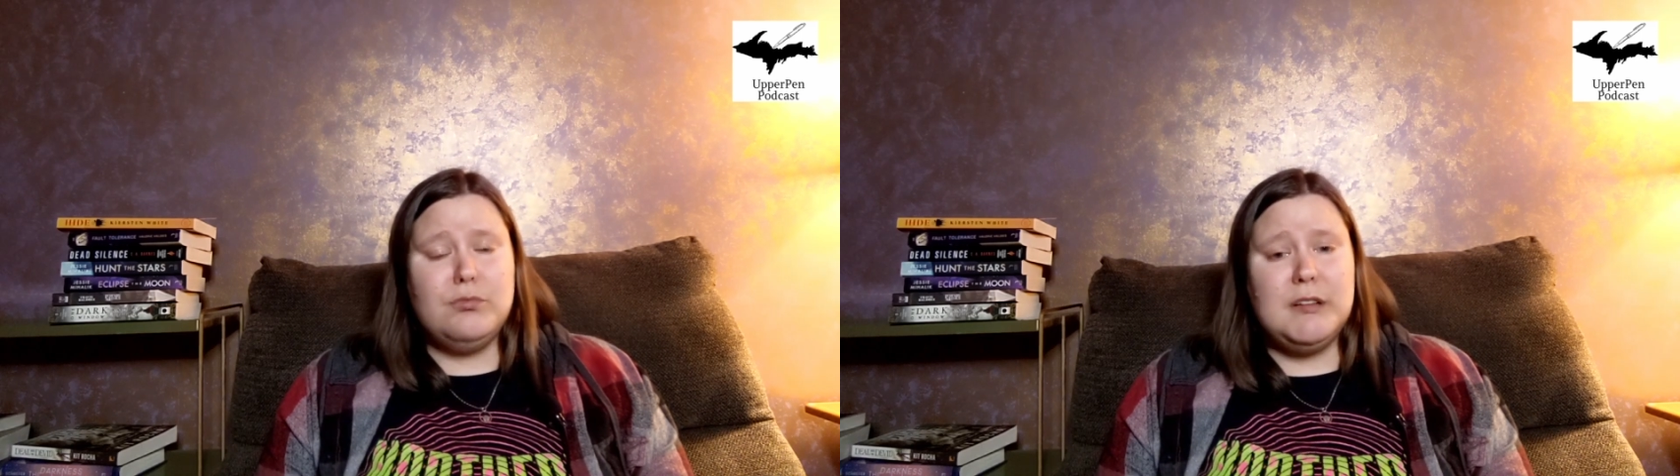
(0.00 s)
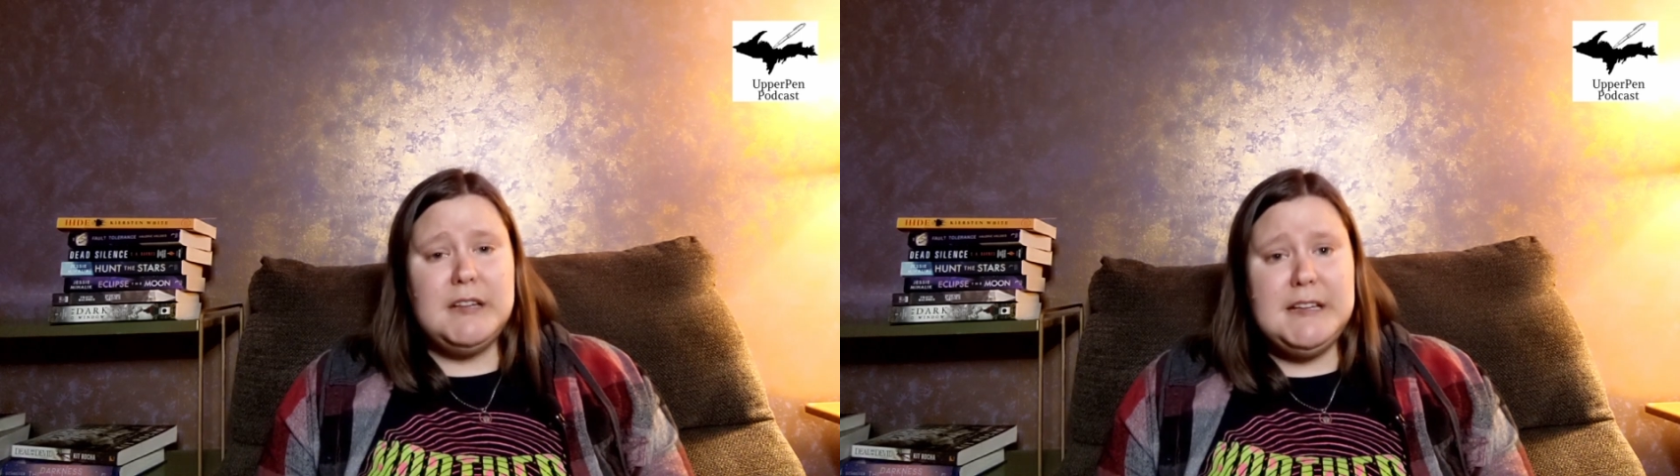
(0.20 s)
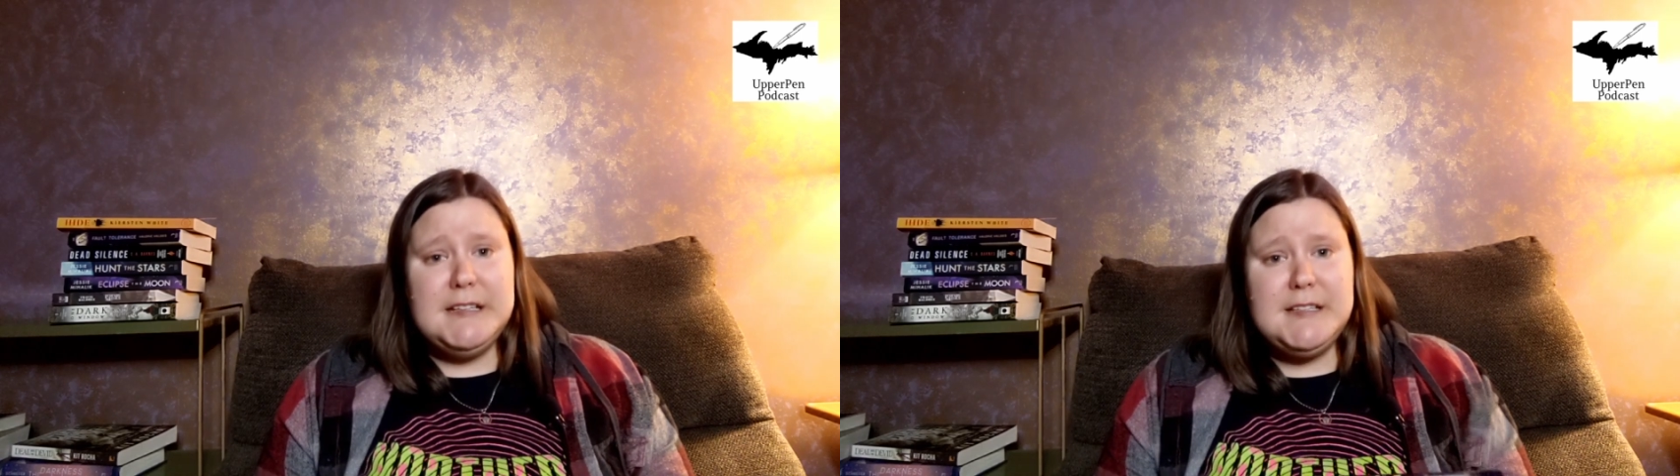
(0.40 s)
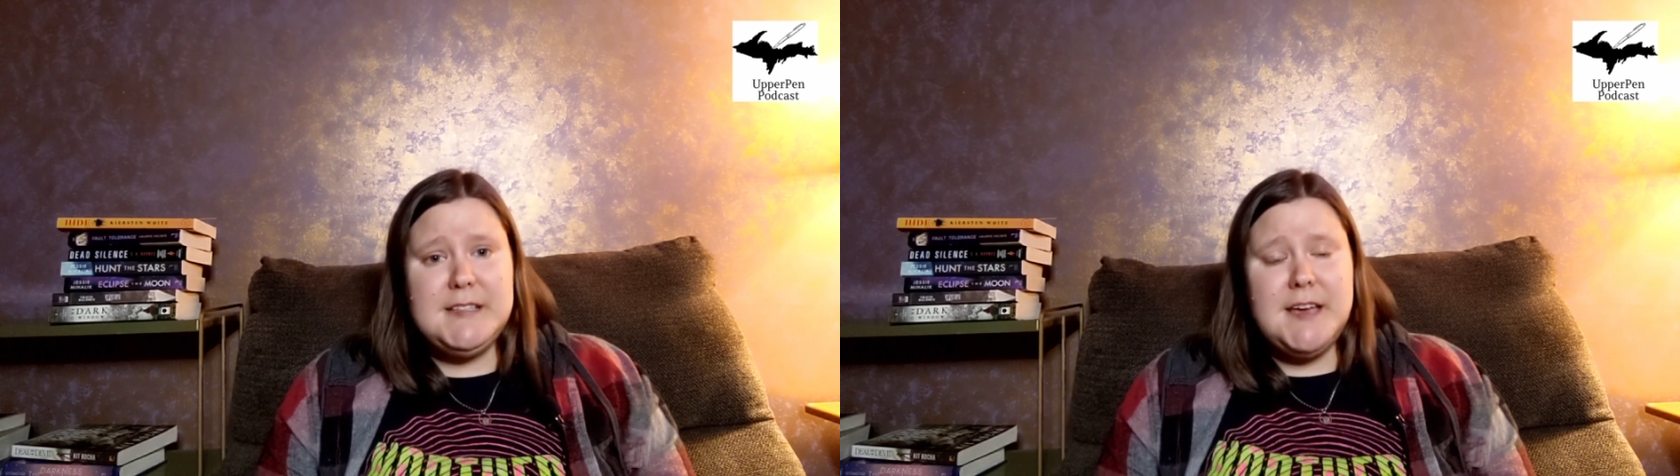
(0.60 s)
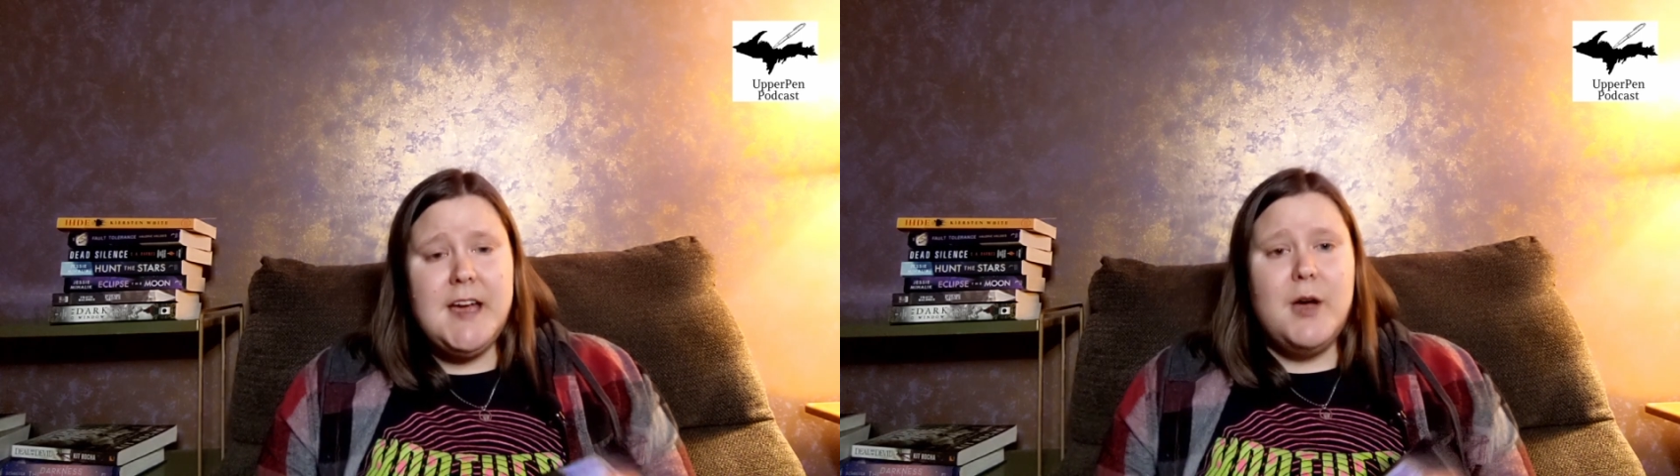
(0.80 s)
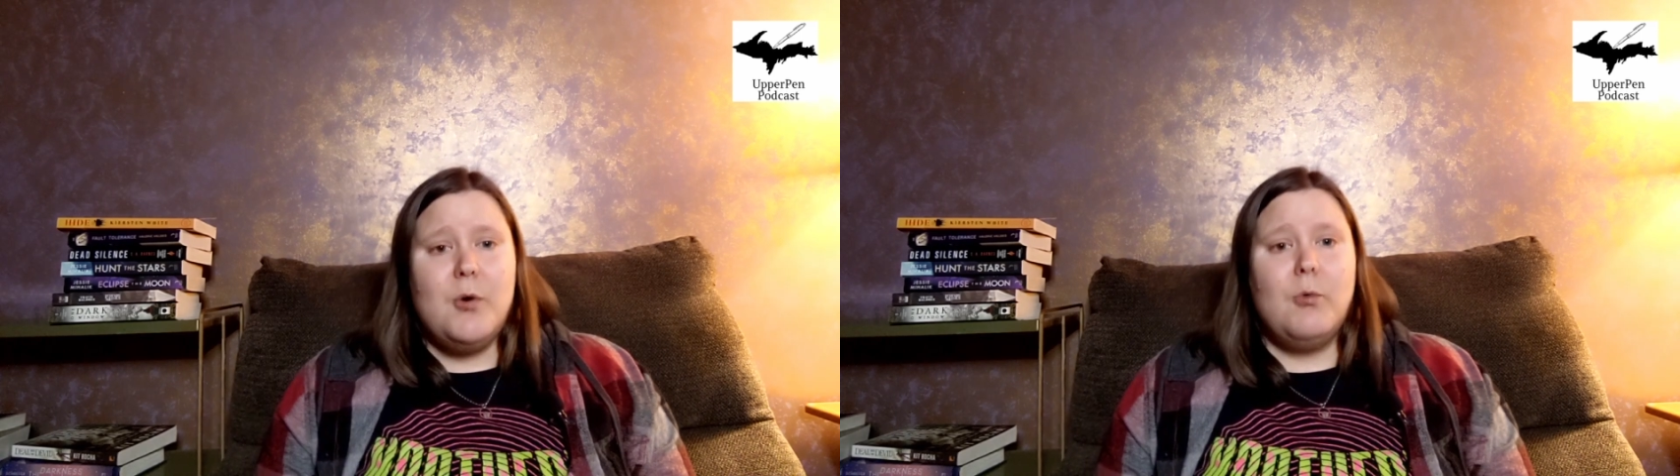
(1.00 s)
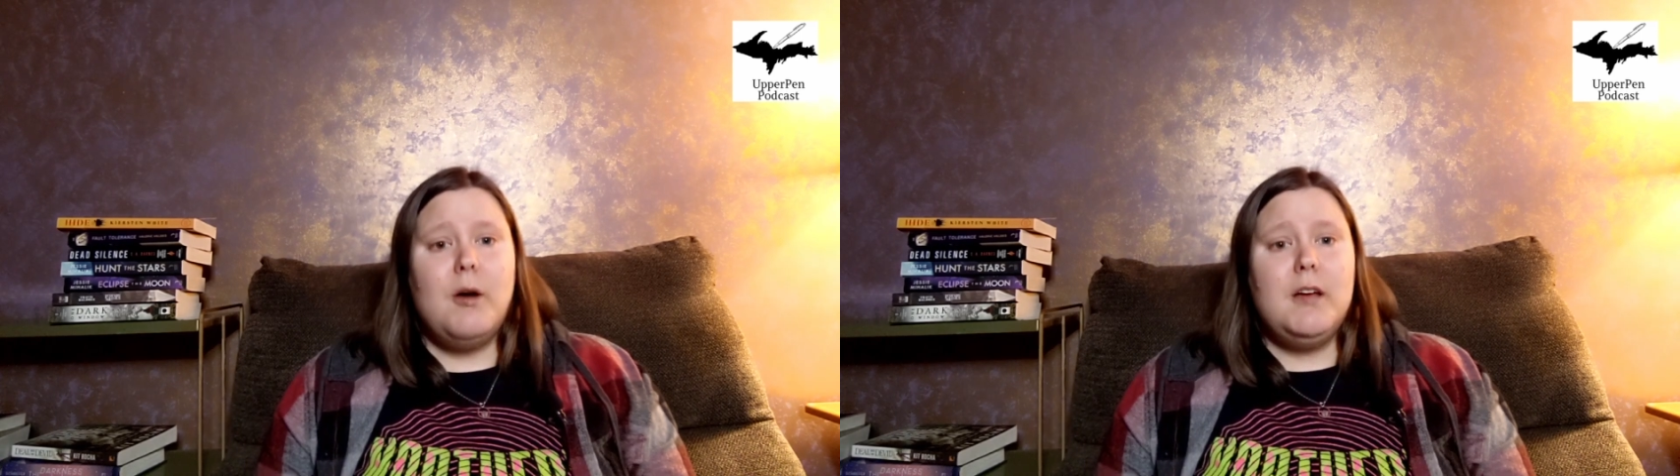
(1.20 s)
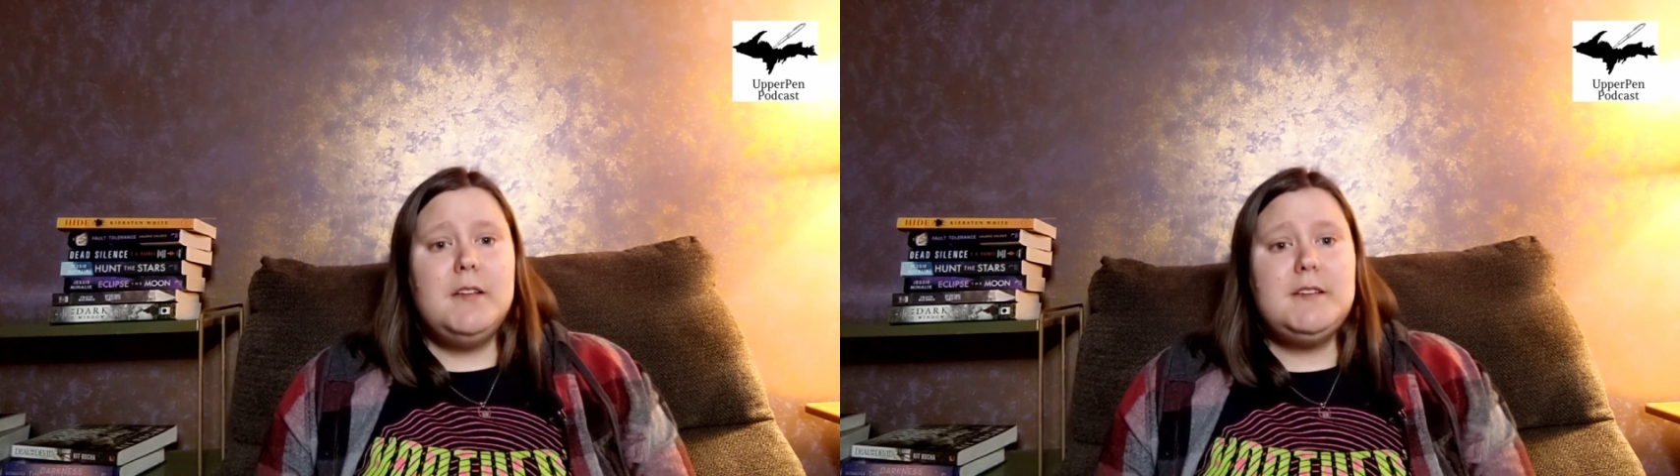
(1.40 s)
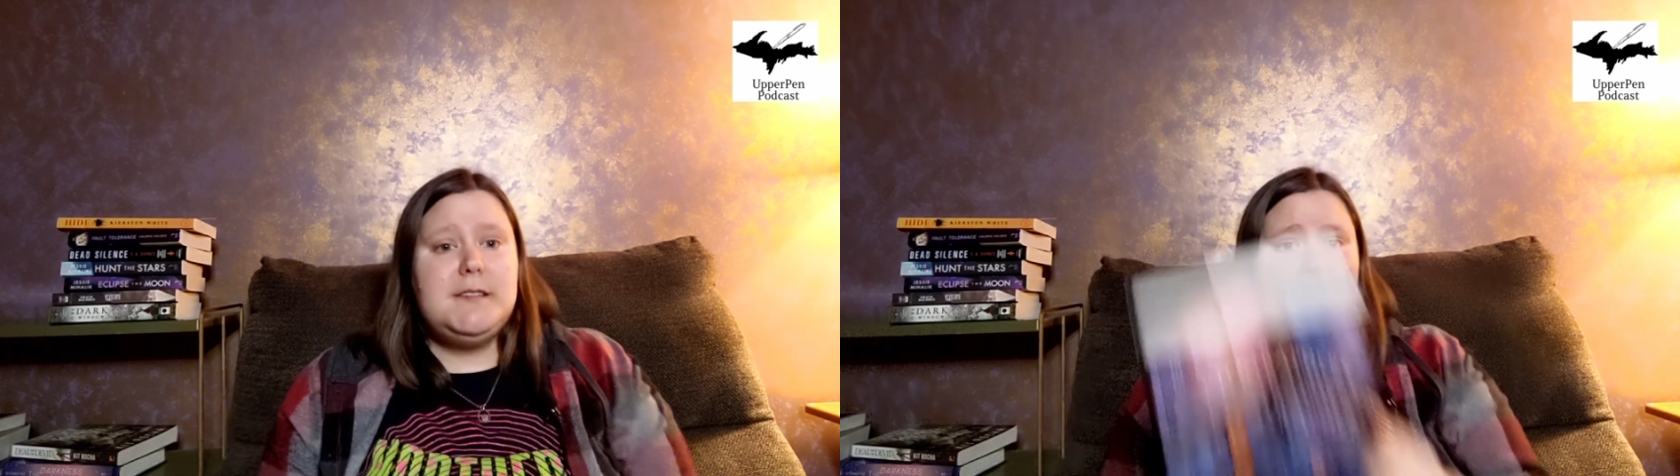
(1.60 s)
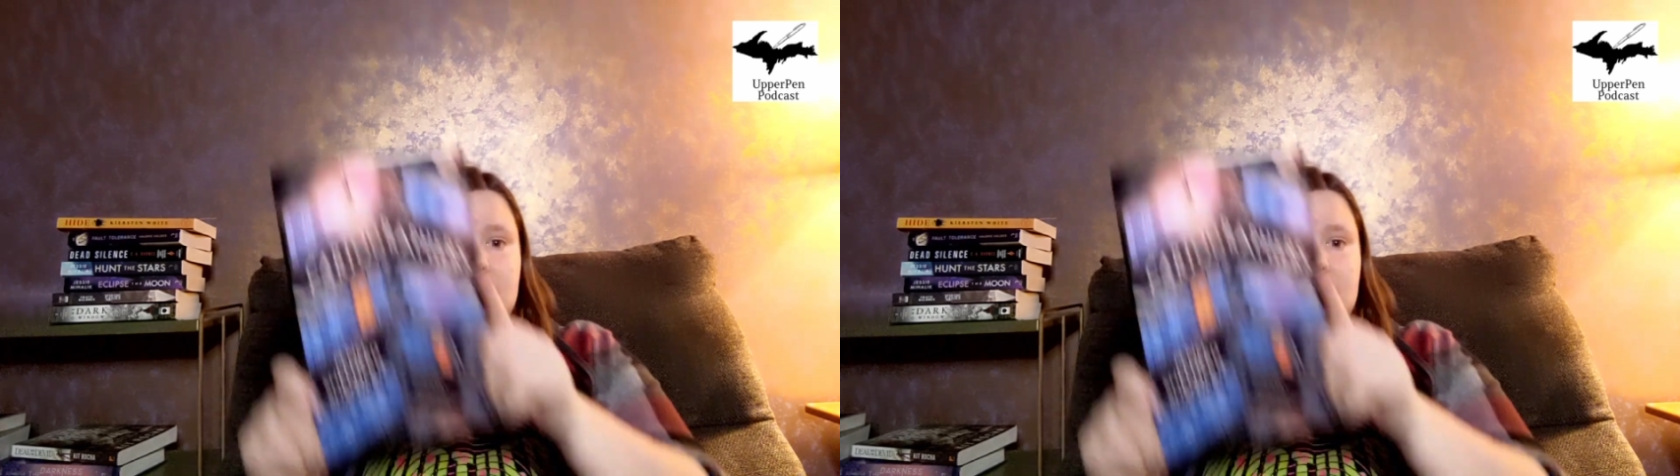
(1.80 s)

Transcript: release was